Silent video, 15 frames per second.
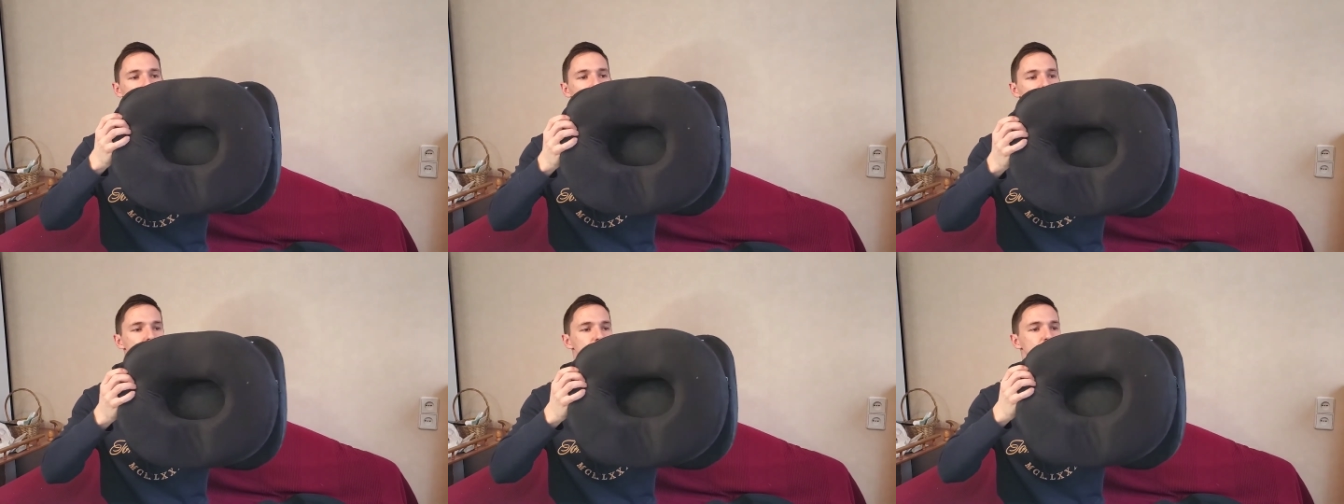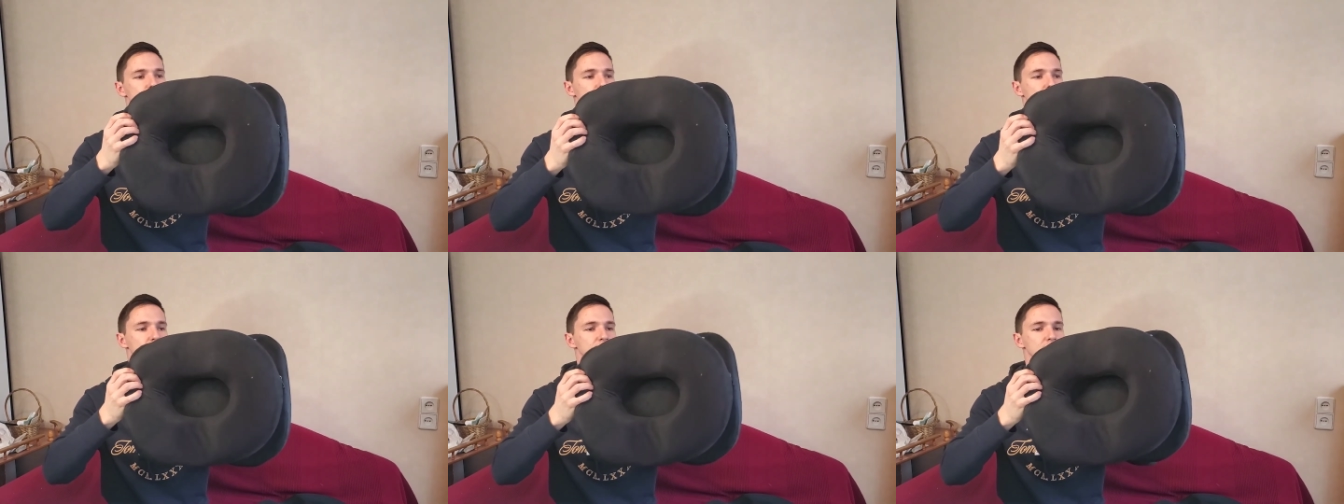yeah so
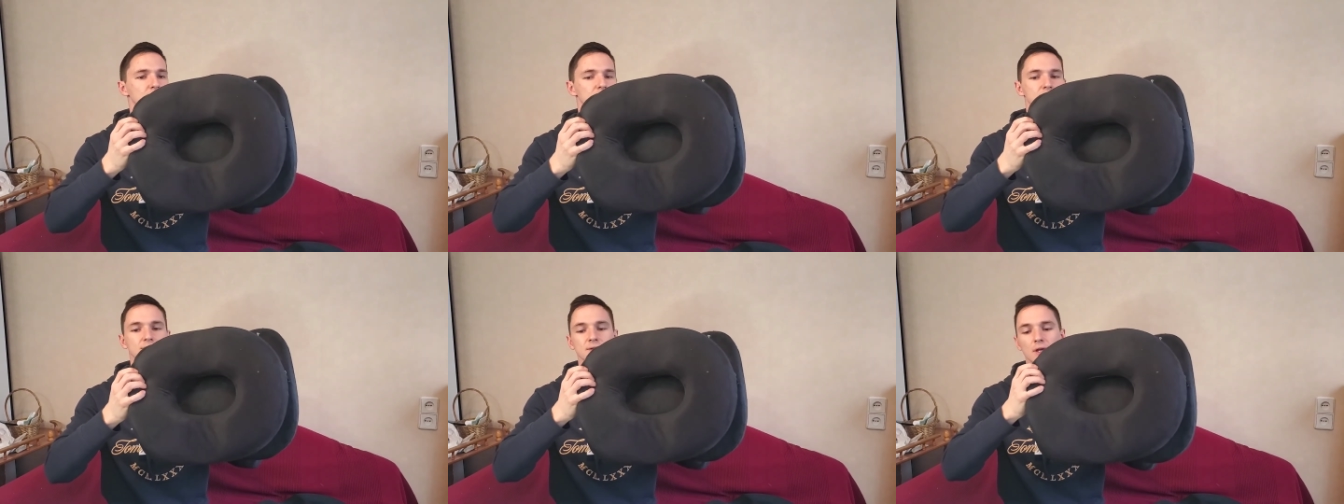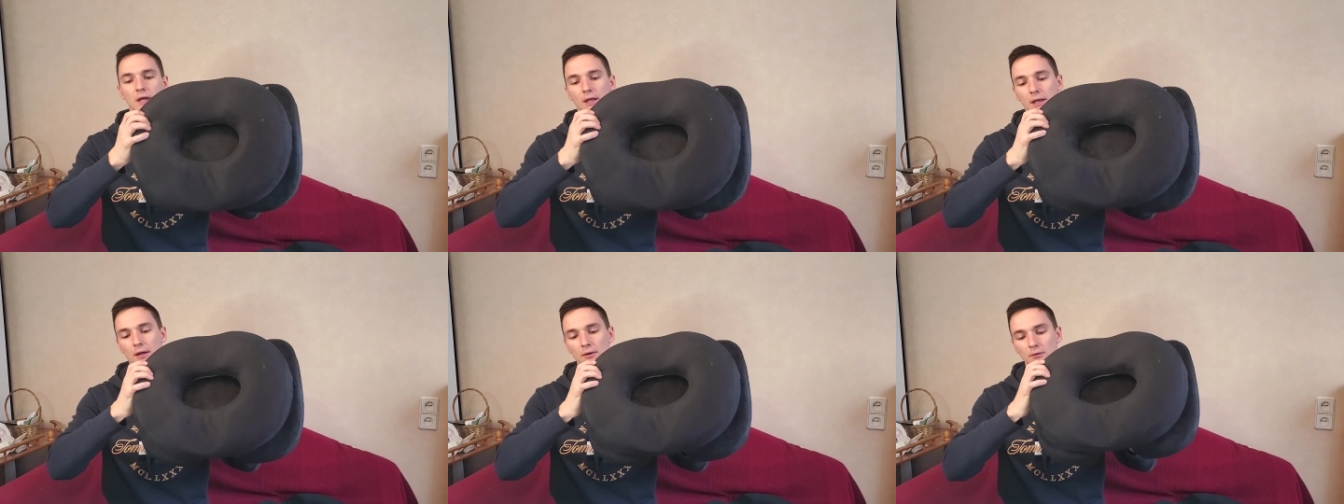you can see it's
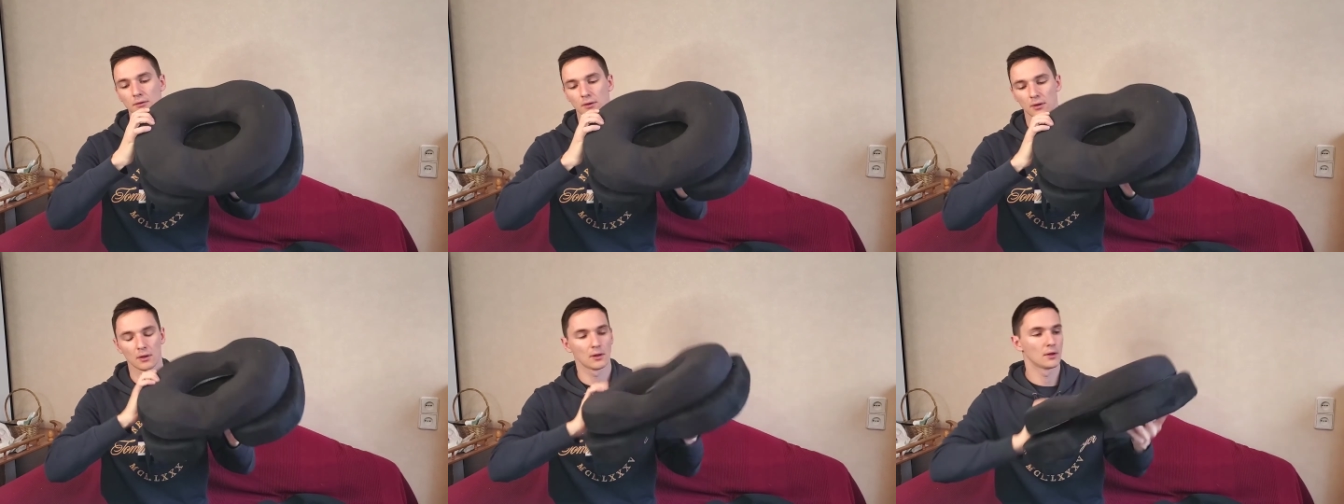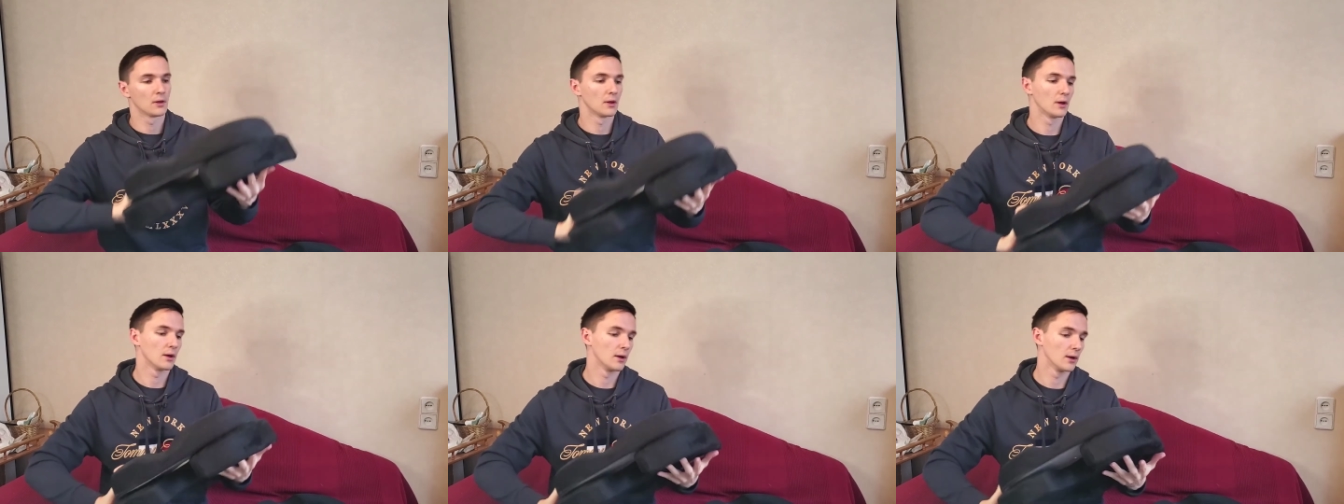sticking out
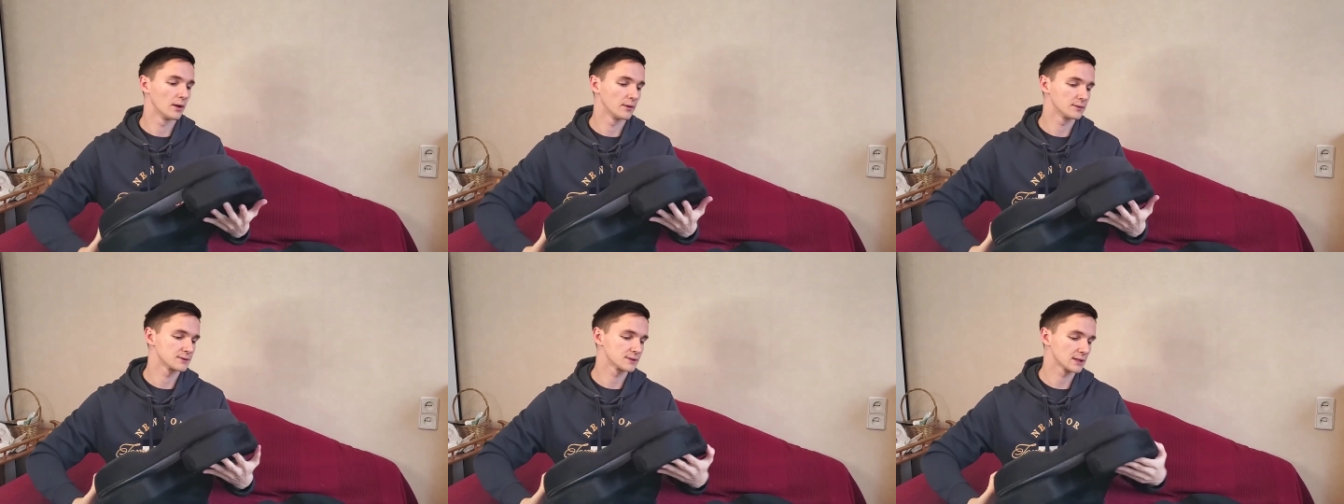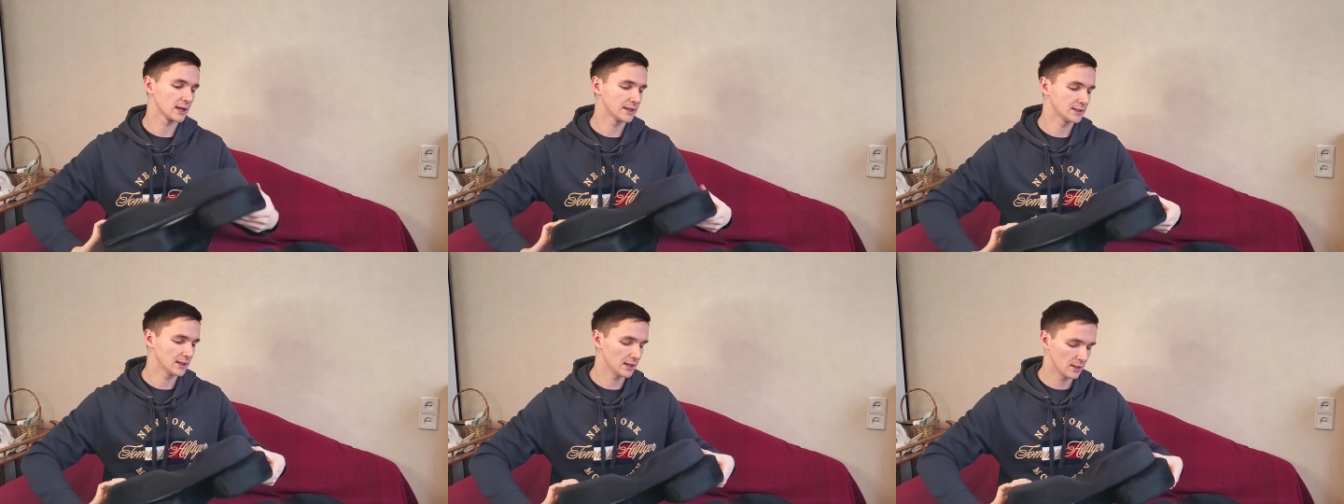uh,
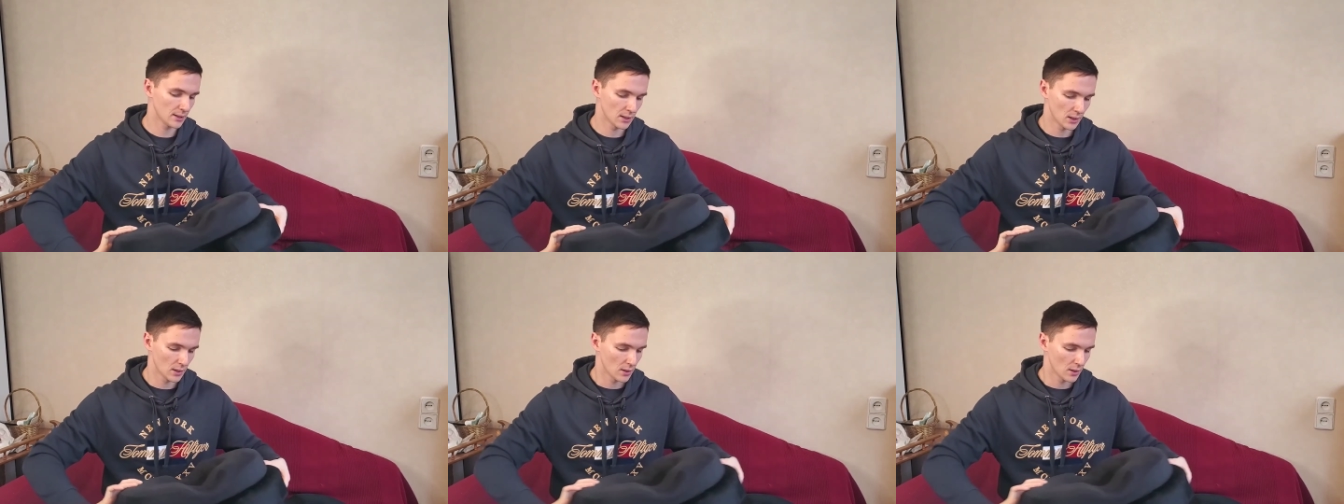slightly.